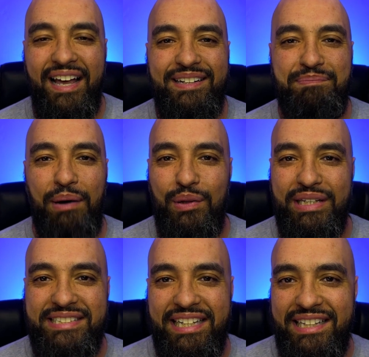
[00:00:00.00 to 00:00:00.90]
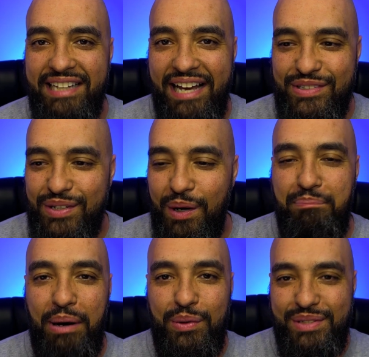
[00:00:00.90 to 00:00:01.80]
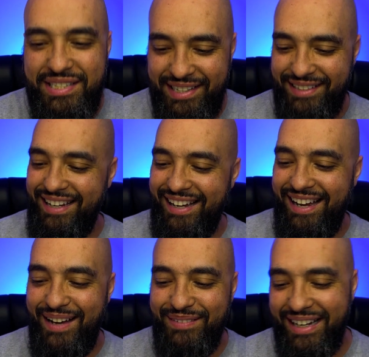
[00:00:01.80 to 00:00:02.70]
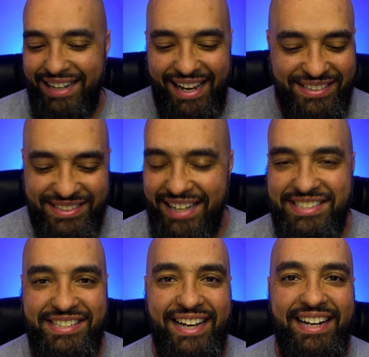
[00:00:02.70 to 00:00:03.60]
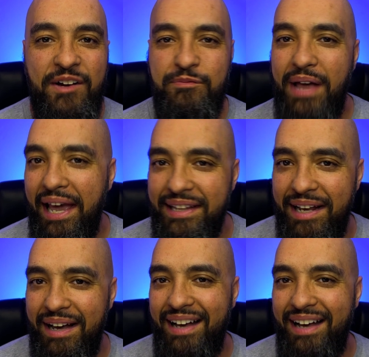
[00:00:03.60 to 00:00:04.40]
like Napoleon's getting letters on a boat and shit. Like, oh, I'm not gonna answer that shit. Like, and then